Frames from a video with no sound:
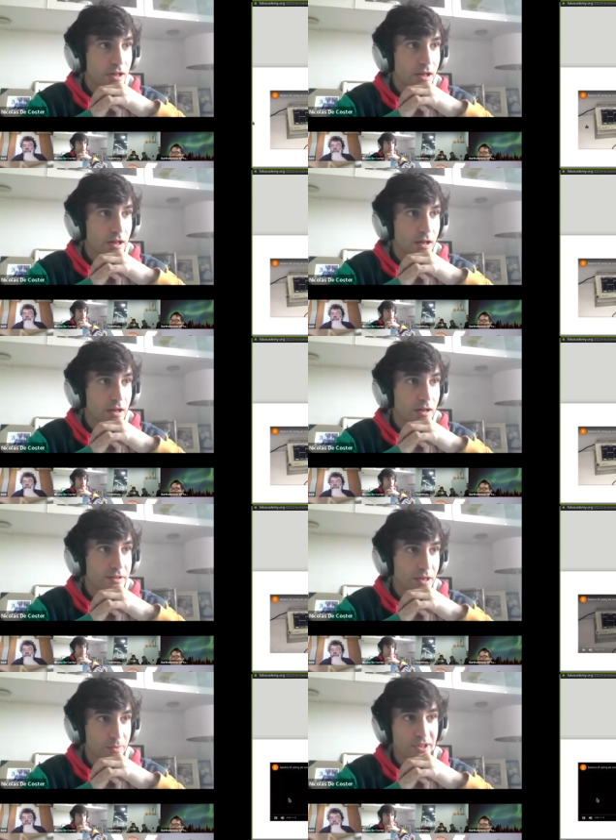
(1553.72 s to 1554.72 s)

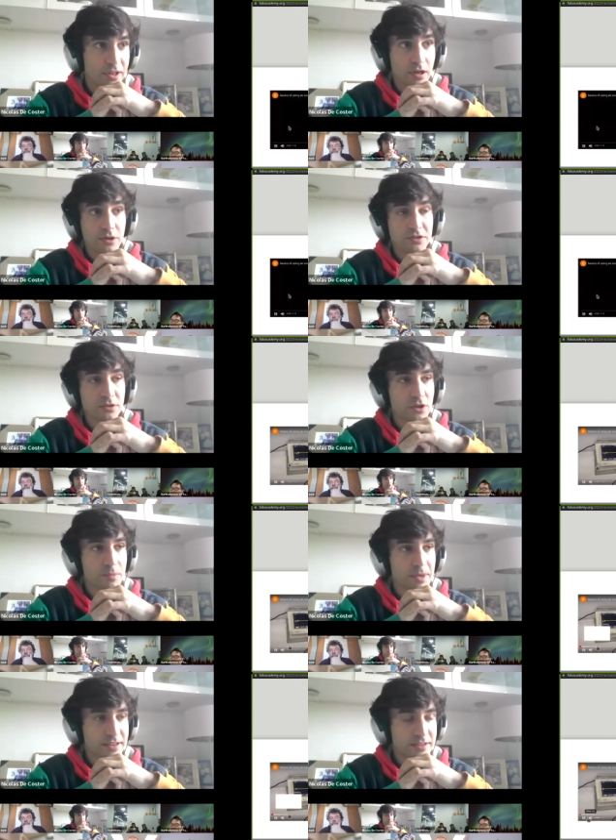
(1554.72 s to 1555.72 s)
Yeah, with an
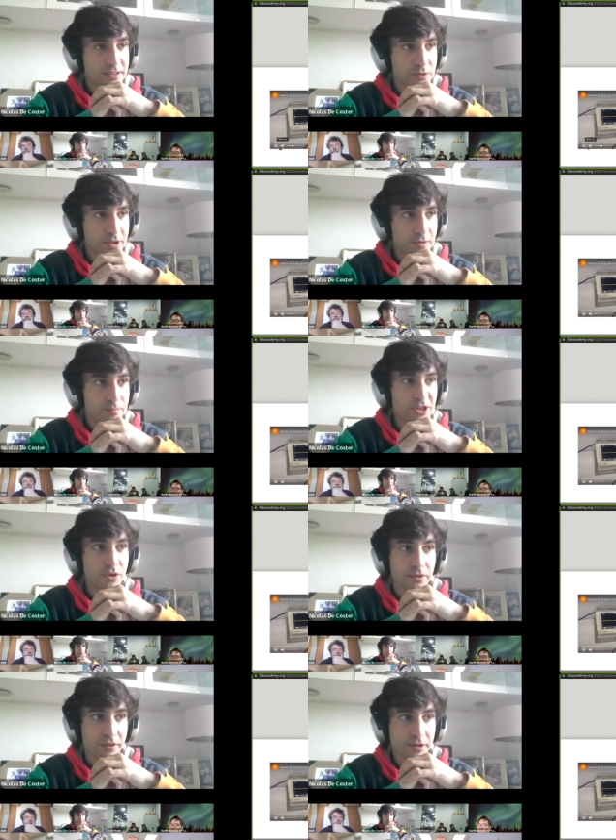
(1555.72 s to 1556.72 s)
oscilloscope, as I said, you can
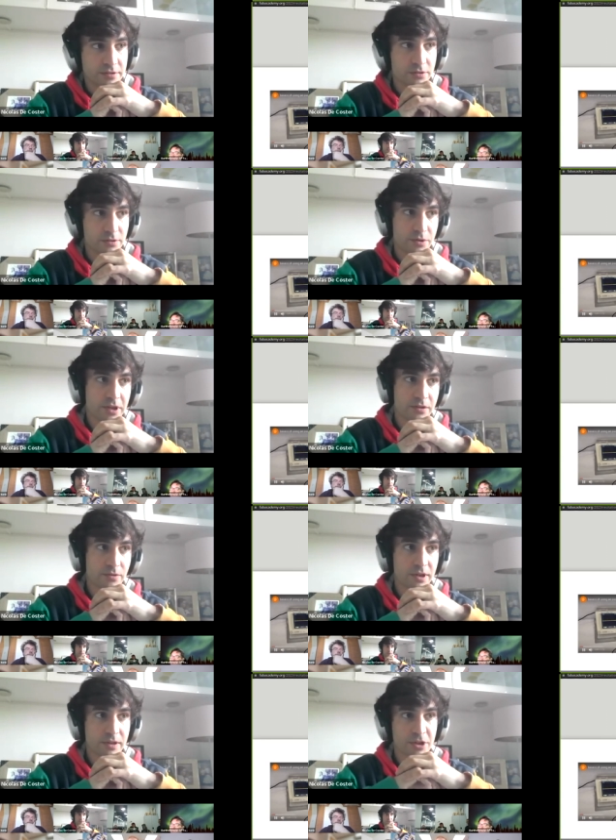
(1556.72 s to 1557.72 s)
measure things. So you can
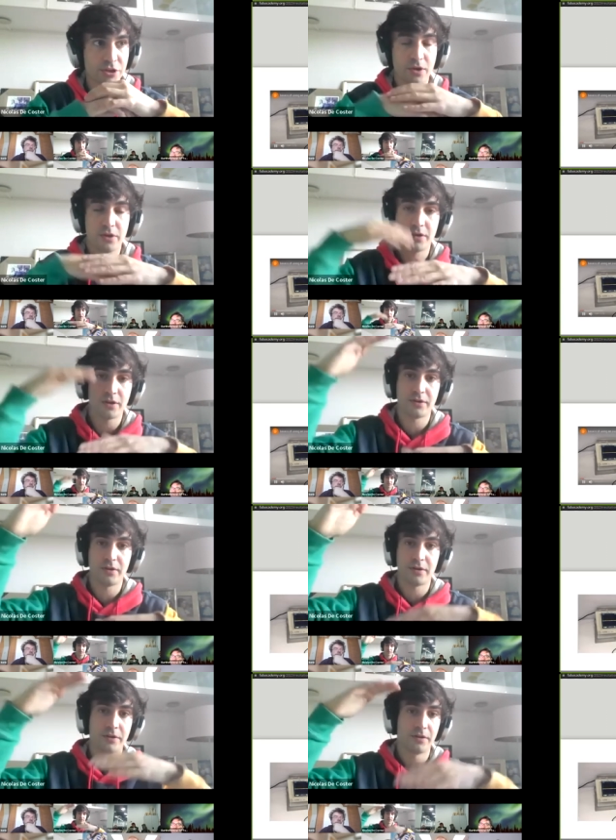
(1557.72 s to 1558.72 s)
really measure
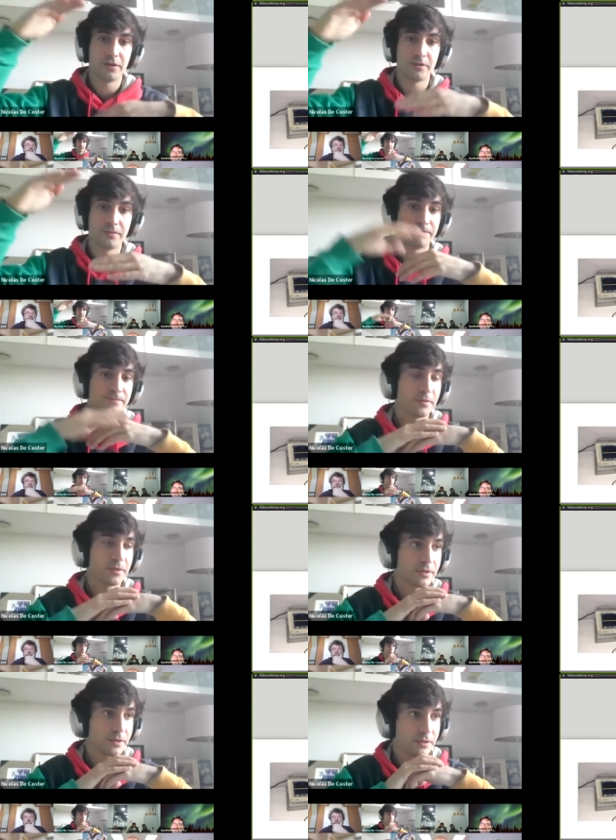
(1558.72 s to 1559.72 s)
the
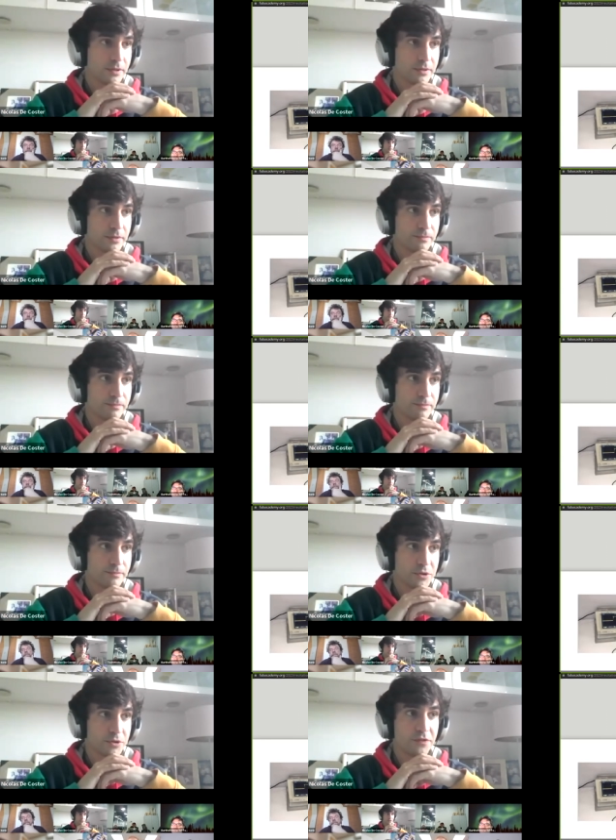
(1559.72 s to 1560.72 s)

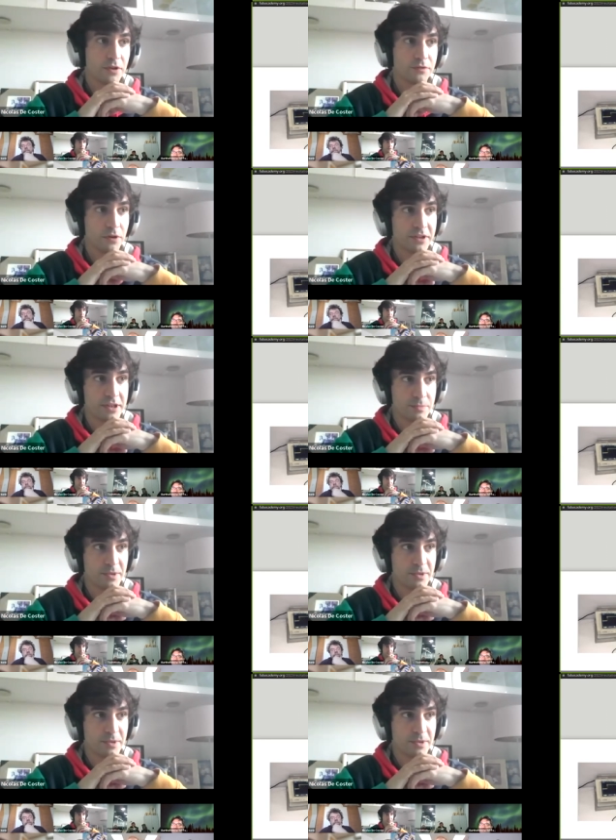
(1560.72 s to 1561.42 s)
different voltage